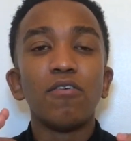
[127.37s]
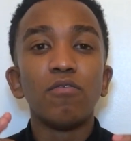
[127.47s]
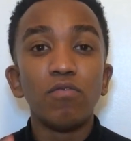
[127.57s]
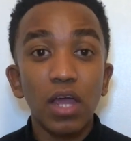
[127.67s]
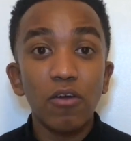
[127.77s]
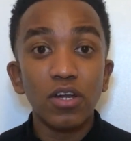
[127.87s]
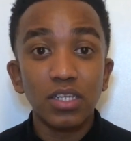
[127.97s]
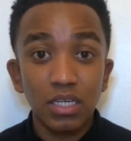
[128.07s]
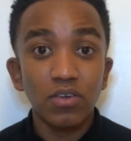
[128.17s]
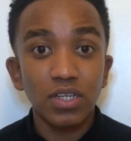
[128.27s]
very
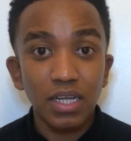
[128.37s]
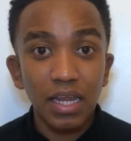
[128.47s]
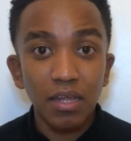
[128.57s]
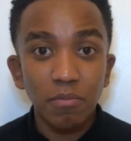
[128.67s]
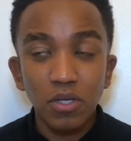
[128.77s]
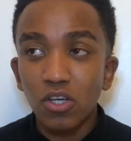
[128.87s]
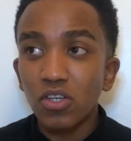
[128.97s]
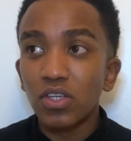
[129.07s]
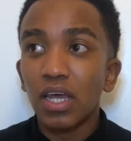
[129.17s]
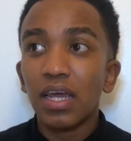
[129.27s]
seriously,
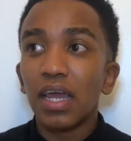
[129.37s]
because